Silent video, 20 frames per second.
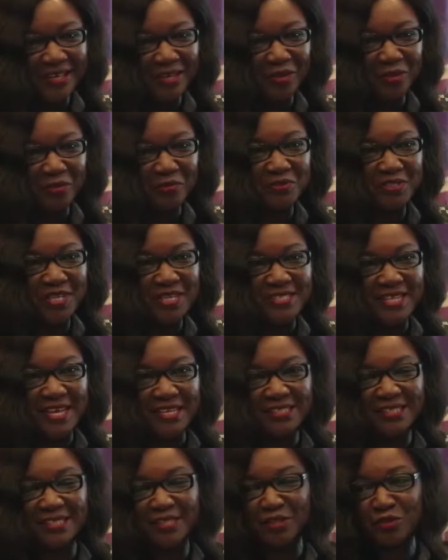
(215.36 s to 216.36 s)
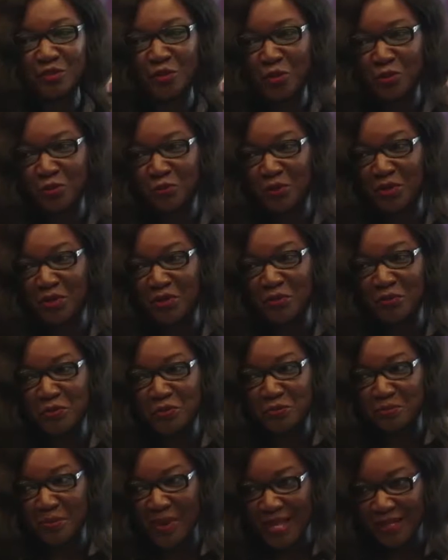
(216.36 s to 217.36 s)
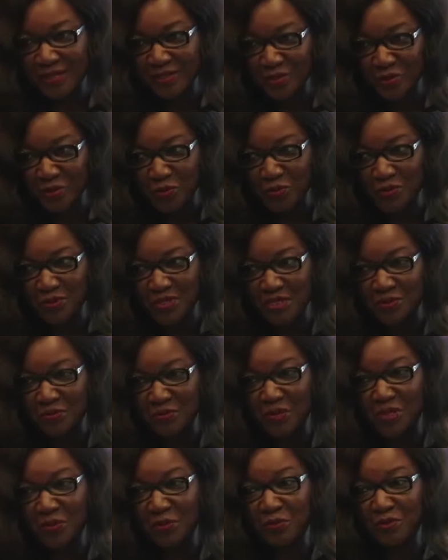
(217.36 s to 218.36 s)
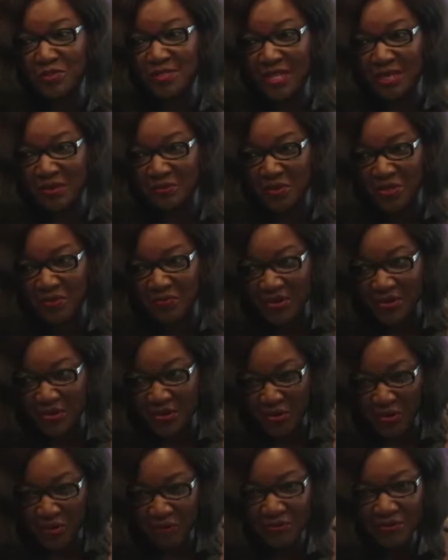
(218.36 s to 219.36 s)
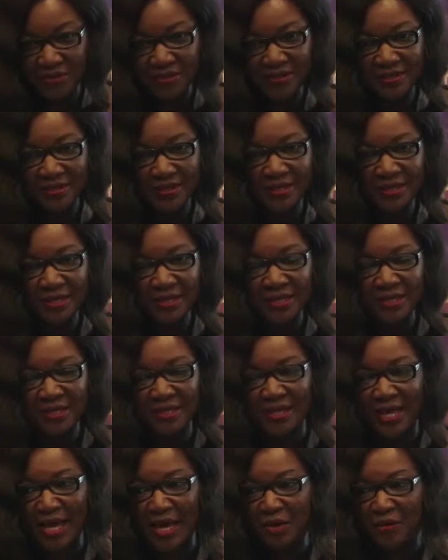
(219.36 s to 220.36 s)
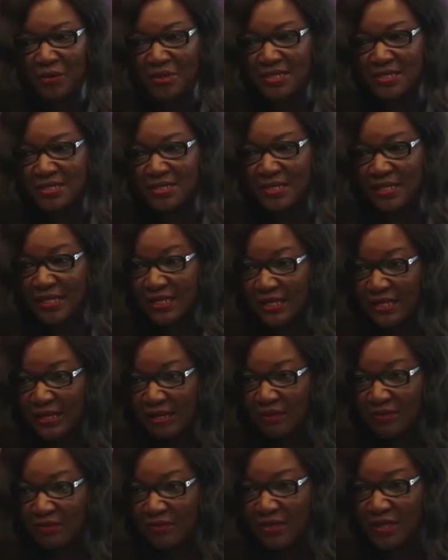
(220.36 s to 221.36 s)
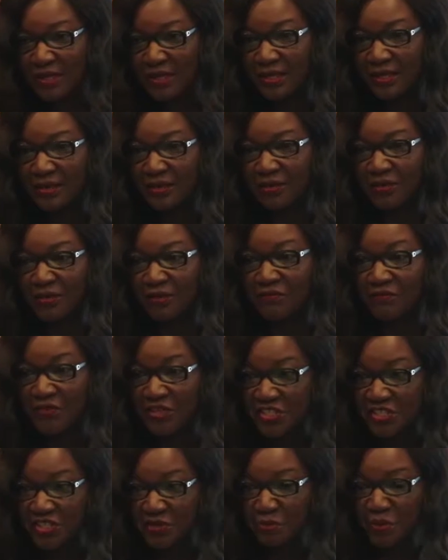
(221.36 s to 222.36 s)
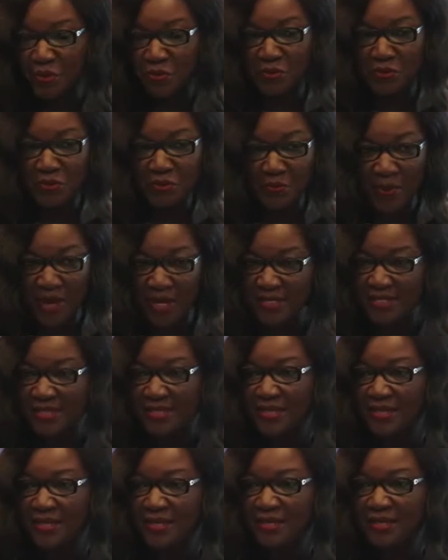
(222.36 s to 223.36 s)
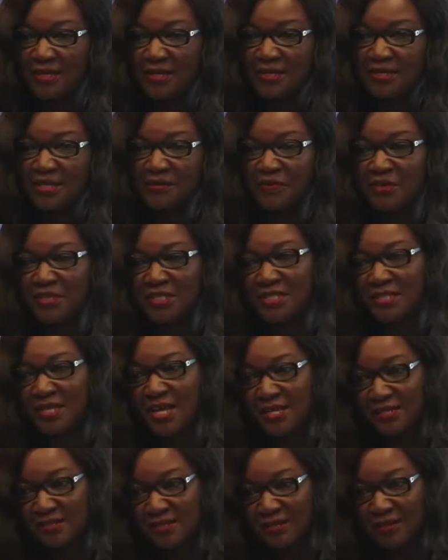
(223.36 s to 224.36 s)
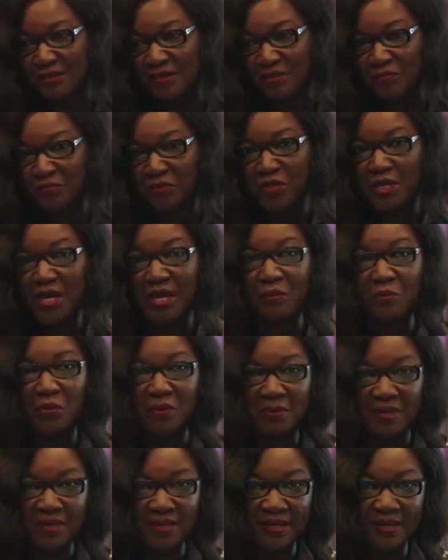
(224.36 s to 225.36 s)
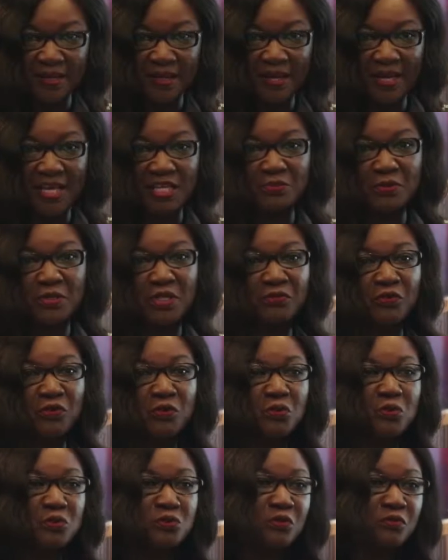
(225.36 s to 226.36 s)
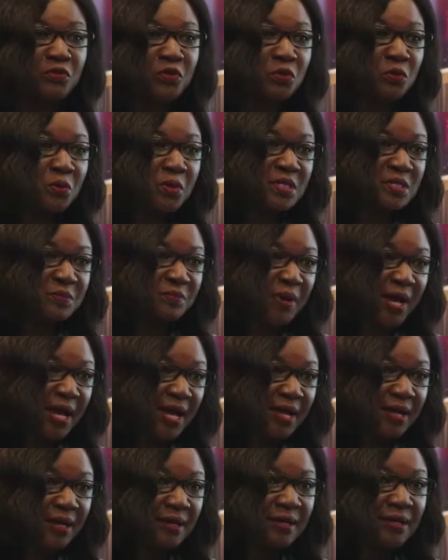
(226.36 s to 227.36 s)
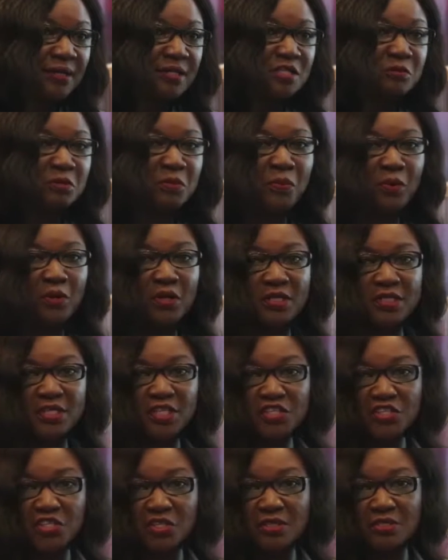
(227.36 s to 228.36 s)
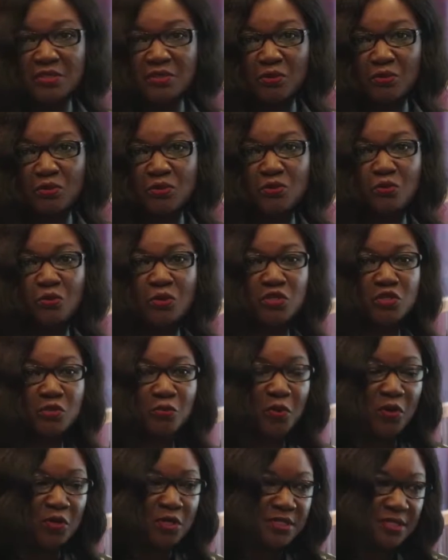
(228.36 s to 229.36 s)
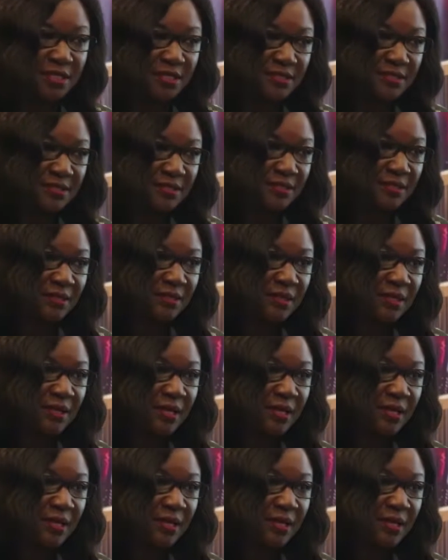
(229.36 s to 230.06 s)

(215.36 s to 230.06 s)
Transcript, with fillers: You've just actually chalked one of those milestones that we don't celebrate very often. Now, as leader of the Convention People's Party, it's a fantastic thing for young women, especially for those of you who aspire to be politicians or to go into politics.